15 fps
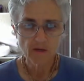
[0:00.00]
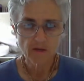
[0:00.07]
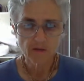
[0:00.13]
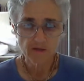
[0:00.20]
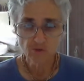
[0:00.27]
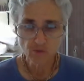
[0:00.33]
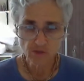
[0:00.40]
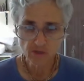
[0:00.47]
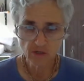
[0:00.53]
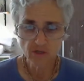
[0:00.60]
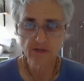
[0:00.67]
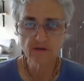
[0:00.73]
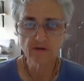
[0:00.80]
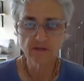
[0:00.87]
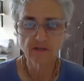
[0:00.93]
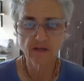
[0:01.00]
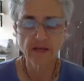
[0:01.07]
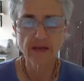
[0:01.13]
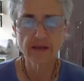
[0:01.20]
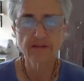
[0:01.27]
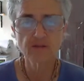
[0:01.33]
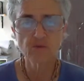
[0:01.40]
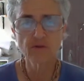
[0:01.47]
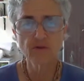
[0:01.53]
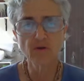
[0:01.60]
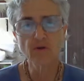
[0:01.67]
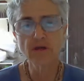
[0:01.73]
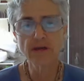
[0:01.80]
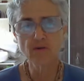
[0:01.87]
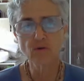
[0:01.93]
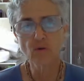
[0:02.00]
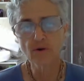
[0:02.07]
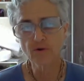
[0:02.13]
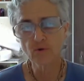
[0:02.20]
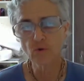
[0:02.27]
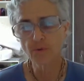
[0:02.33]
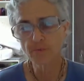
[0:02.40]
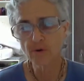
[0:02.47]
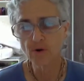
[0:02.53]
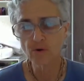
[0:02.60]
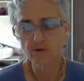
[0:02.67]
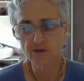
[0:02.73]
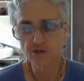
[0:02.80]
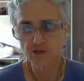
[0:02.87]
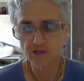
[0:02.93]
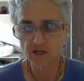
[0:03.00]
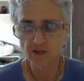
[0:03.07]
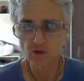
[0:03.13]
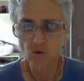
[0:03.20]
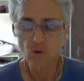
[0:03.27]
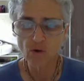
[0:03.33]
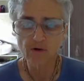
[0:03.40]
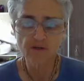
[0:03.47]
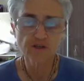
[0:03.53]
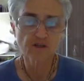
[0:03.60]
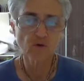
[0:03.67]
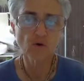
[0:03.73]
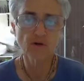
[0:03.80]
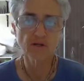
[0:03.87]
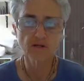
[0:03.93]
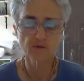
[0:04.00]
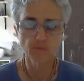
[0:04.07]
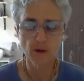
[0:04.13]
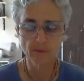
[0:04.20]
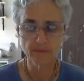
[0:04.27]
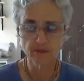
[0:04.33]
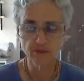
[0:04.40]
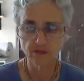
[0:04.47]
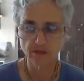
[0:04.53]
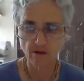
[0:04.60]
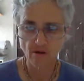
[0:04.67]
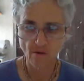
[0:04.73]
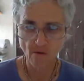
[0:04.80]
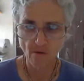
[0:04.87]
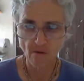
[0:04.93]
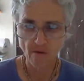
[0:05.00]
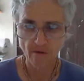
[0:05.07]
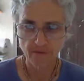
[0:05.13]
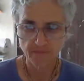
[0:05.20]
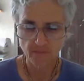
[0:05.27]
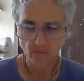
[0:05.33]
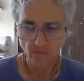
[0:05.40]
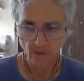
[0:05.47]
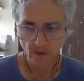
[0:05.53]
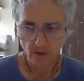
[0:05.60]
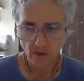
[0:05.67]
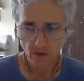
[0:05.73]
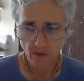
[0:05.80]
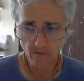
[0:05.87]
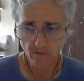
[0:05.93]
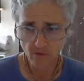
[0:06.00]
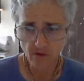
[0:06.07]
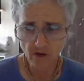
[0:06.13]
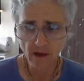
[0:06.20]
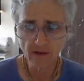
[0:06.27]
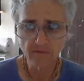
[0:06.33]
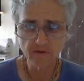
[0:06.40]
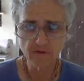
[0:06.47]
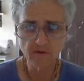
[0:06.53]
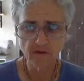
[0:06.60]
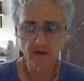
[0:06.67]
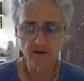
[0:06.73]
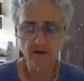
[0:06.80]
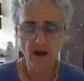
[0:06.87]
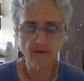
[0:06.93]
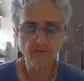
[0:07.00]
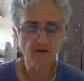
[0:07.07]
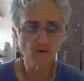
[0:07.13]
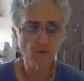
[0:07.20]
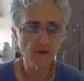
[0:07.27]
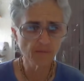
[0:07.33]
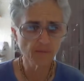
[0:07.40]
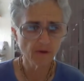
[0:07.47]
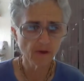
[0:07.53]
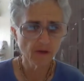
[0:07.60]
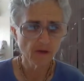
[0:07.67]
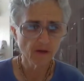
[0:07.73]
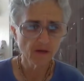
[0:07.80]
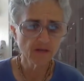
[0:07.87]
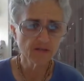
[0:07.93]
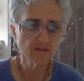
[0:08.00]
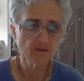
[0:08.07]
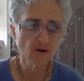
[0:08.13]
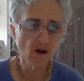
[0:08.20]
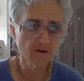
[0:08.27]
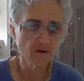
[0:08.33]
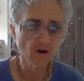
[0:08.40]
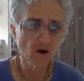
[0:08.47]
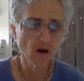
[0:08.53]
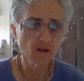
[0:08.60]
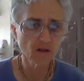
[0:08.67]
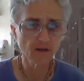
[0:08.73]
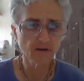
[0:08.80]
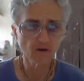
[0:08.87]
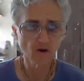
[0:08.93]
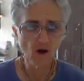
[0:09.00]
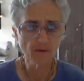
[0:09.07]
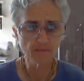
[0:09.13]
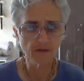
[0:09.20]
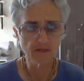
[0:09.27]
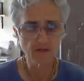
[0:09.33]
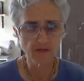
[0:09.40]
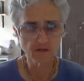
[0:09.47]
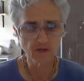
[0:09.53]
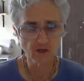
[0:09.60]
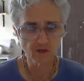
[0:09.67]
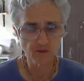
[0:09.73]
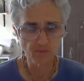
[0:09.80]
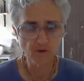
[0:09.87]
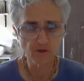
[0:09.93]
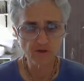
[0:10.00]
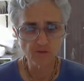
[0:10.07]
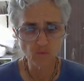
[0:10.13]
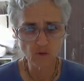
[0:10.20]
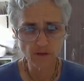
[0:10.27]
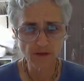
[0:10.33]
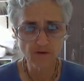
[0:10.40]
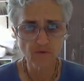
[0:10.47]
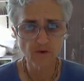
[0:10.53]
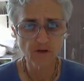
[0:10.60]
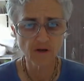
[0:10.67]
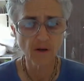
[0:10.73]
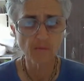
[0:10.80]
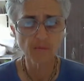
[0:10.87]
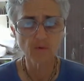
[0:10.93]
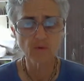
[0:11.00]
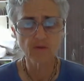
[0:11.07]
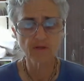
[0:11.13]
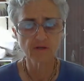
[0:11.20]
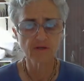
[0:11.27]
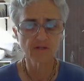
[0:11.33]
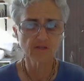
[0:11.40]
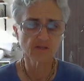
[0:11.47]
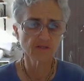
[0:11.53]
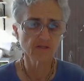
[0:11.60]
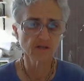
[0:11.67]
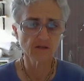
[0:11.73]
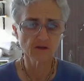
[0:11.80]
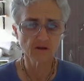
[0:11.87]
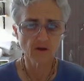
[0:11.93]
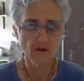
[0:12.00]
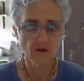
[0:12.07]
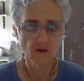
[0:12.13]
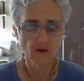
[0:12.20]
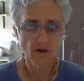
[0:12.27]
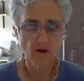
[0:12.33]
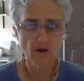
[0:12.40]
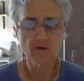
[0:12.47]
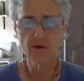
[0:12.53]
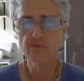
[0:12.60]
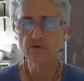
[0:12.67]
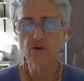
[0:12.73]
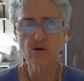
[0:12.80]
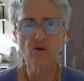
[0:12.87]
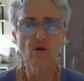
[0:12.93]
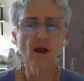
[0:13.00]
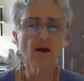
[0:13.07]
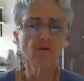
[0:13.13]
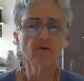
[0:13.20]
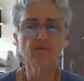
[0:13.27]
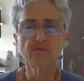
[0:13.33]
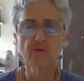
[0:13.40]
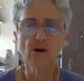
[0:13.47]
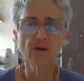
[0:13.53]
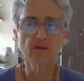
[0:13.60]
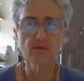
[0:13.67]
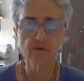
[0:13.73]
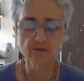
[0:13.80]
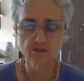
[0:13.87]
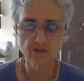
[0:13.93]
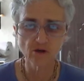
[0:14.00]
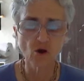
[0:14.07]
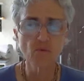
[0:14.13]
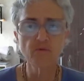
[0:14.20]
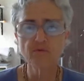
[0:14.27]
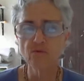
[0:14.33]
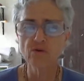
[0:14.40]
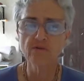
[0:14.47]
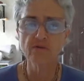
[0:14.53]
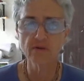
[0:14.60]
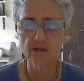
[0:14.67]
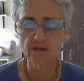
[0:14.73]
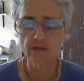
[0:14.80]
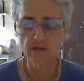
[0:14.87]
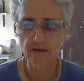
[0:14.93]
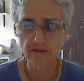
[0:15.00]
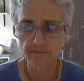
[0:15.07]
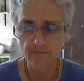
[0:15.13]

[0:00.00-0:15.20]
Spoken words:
This was clearly the case with the landlord who approached Srila Gaura-kisora Babaji. In Vrindavan and Navadvip, it is not at all uncommon that such a person will enter a temple with an assistant, or even a crowd of followers, and go before the deity.